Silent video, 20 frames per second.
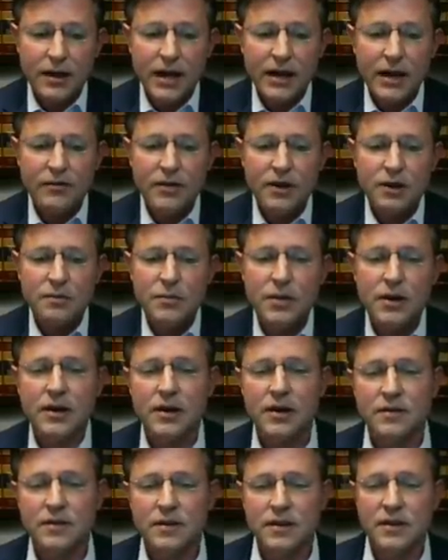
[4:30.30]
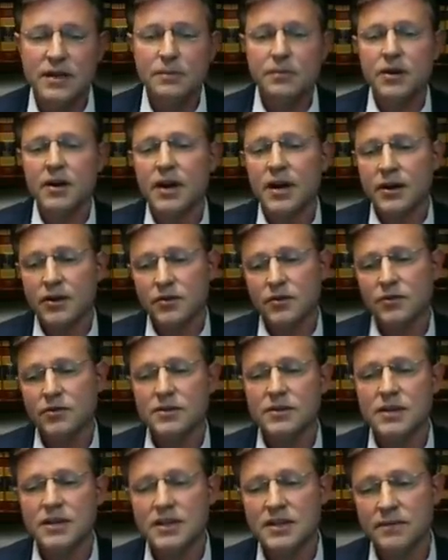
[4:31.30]
than African Americans in the
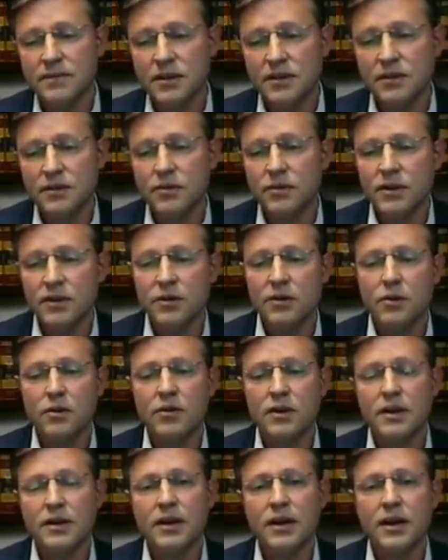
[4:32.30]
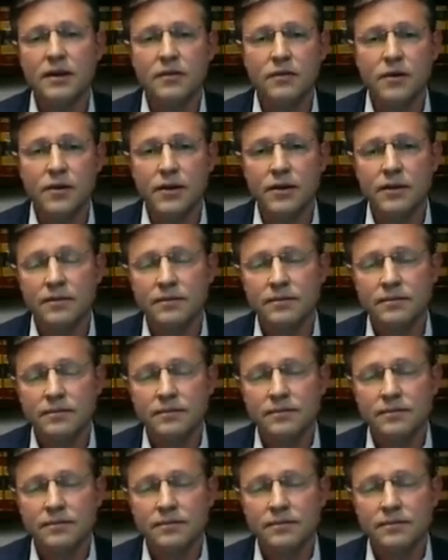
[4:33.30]
Democrat-controlled states of Illinois, New York, and California?